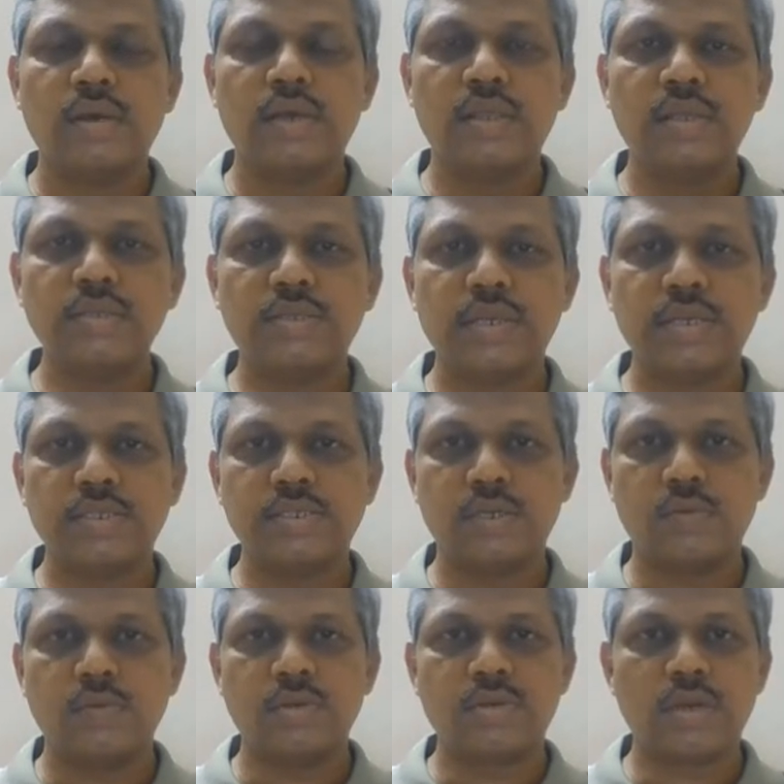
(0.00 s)
In this
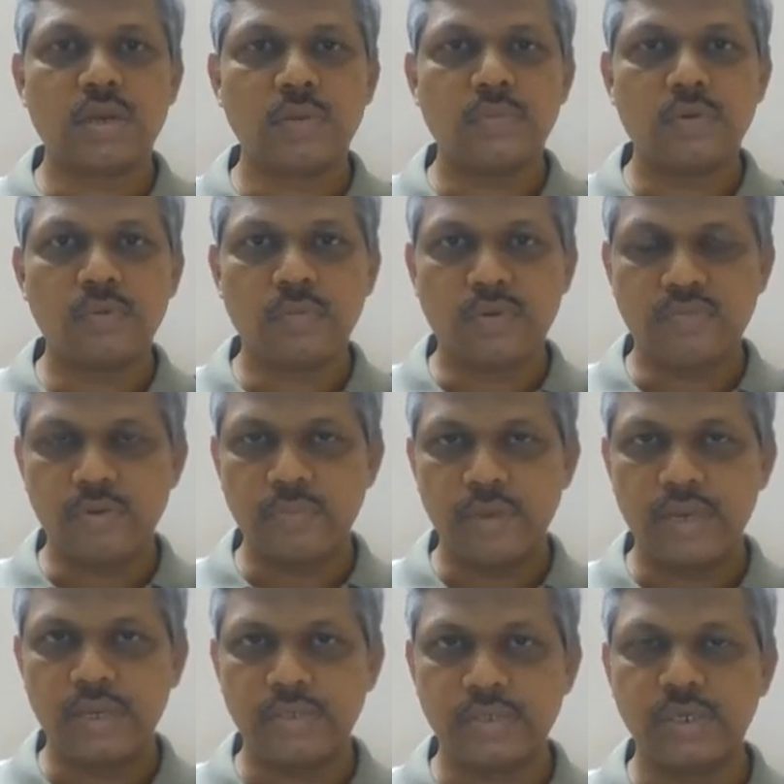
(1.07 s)
lecture, we'll talk about buffer
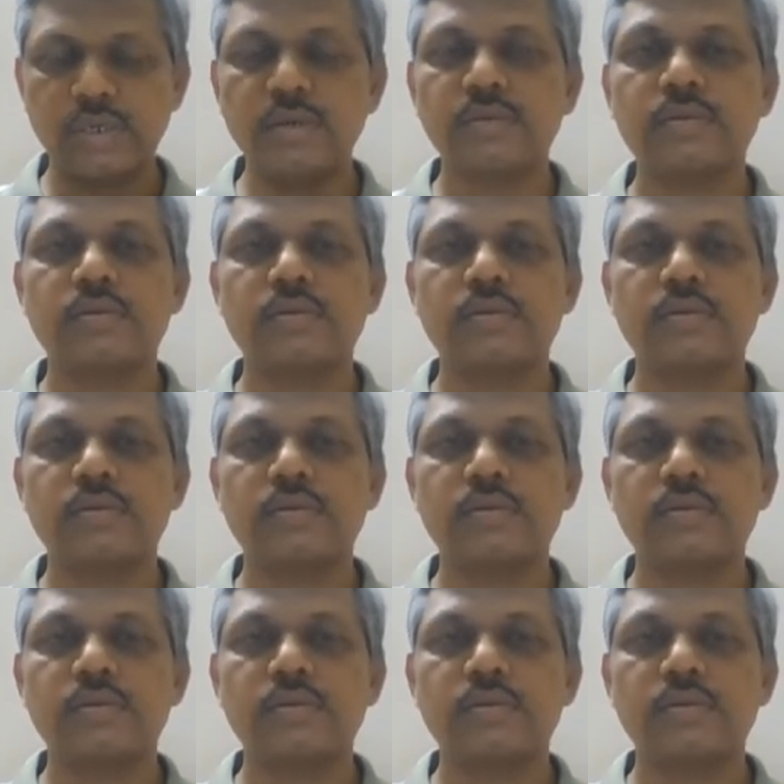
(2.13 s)
manager.